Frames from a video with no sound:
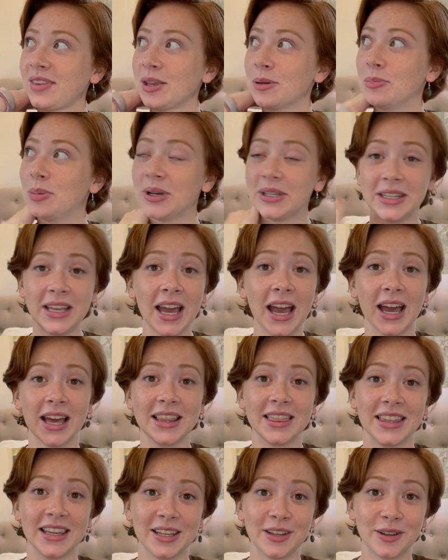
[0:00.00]
But yeah,
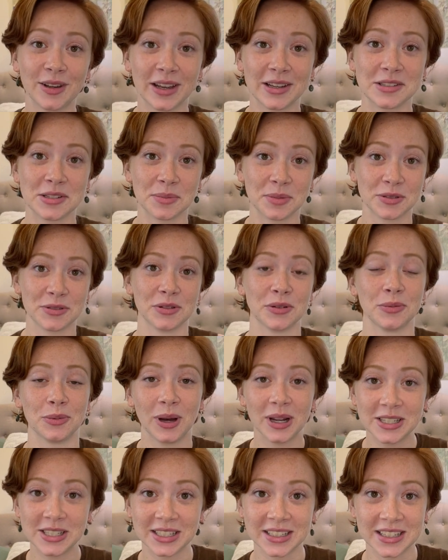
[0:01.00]
thank you guys so much for
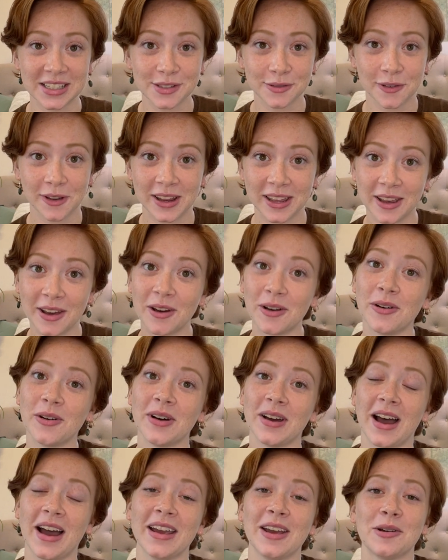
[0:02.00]
watching this video.
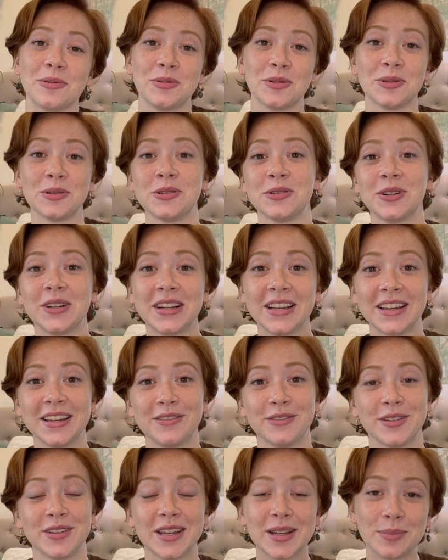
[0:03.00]
I hope you enjoyed it.
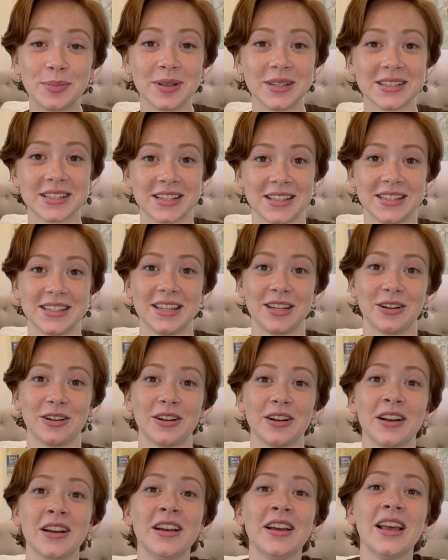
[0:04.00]
If you did, please
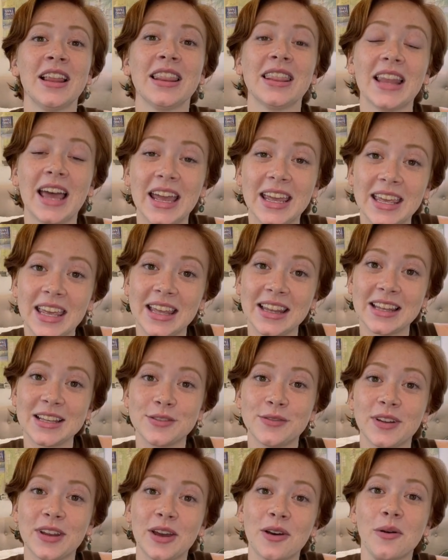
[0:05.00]
consider liking this
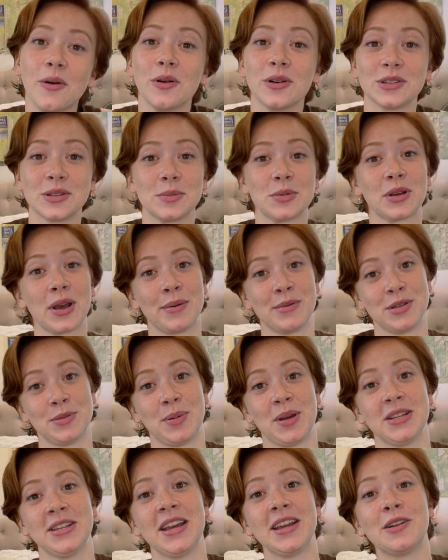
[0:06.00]
video or subscribing to
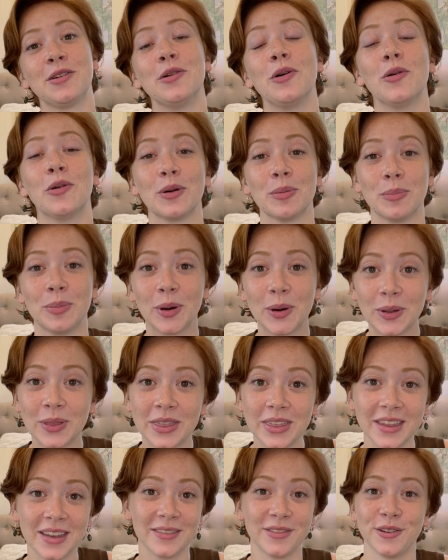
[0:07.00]
my channel or
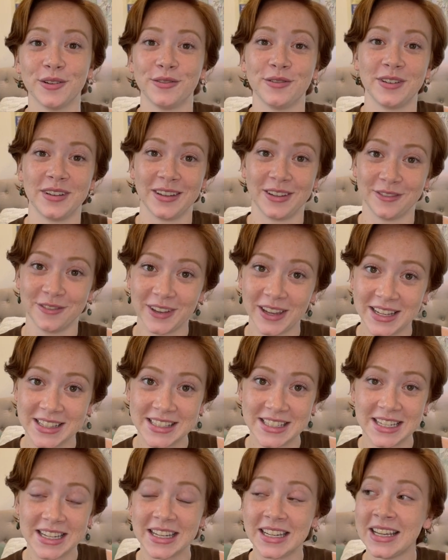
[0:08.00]
both if you're feeling
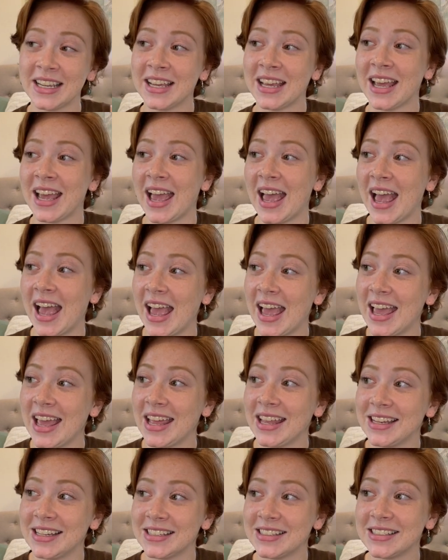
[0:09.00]
fancy.
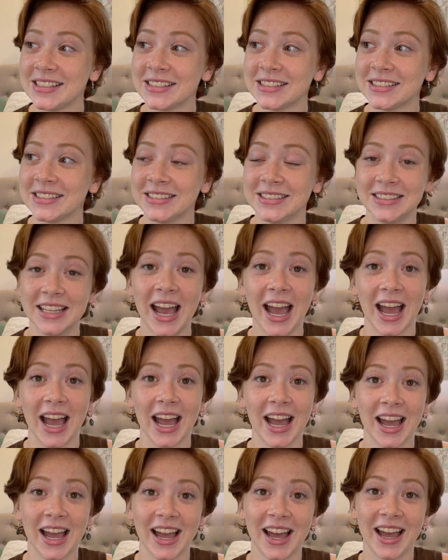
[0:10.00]
And yeah,
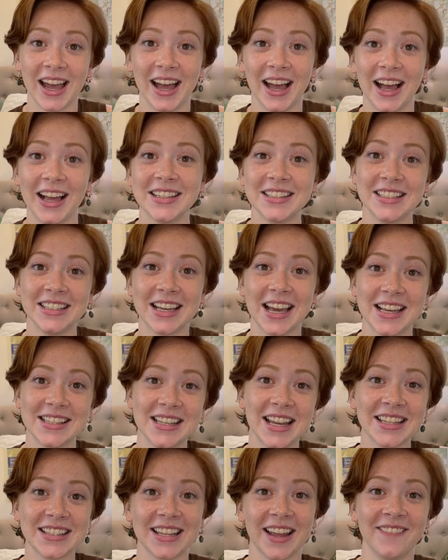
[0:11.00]
I'll see you guys
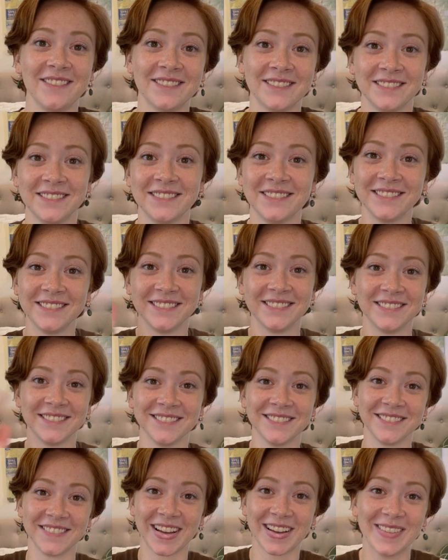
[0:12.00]
next time.
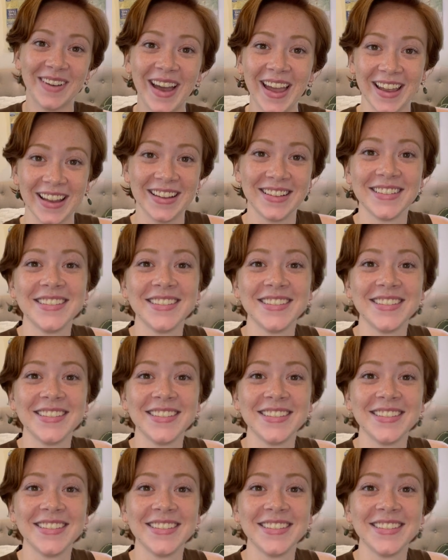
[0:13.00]
Goodbye.